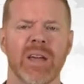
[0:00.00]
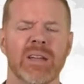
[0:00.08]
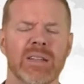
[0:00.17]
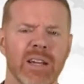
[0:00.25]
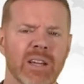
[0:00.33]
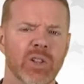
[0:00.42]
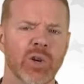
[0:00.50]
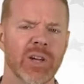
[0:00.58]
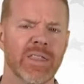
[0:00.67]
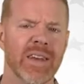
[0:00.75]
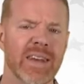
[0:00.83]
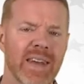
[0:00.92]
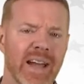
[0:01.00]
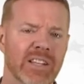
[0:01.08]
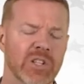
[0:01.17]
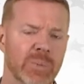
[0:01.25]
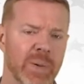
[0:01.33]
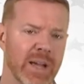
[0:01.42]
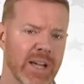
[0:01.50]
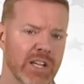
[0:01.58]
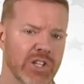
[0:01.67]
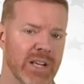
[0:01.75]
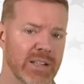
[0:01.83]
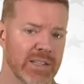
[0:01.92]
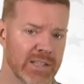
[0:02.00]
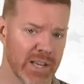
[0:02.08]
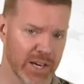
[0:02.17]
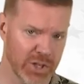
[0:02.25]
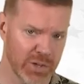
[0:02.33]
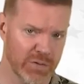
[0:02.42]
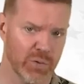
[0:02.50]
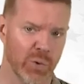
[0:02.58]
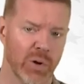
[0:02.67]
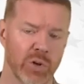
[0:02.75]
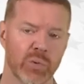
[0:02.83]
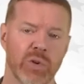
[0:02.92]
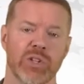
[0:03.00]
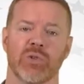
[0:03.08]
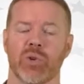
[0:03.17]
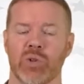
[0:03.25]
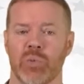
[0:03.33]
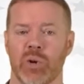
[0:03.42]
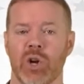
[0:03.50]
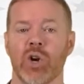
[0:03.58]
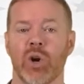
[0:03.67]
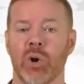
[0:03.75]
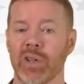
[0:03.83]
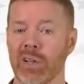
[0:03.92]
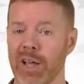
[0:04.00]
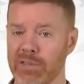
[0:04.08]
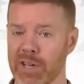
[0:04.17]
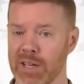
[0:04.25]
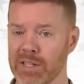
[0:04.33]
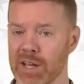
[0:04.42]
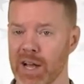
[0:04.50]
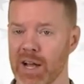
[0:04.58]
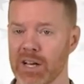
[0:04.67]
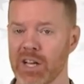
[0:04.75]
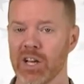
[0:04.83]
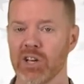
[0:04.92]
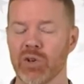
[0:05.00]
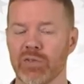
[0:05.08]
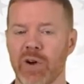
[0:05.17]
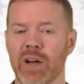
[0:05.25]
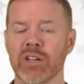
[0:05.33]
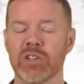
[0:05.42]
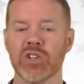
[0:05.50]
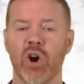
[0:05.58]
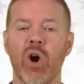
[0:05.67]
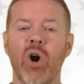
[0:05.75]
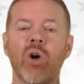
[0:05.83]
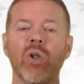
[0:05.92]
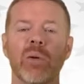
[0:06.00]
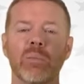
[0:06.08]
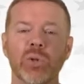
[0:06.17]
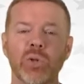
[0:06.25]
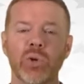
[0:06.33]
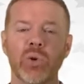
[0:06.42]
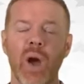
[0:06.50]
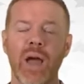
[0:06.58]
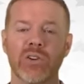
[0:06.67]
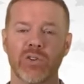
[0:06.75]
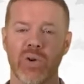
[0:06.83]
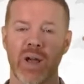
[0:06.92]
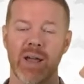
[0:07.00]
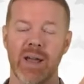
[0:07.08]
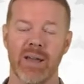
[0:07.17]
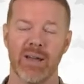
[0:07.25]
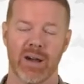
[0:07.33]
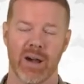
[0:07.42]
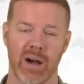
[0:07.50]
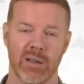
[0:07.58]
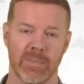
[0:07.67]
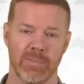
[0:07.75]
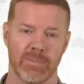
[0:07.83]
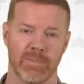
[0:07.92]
Take a look at the next page in Section 4 of your resource book. On the left-hand side, you'll find a tall blue and gray column.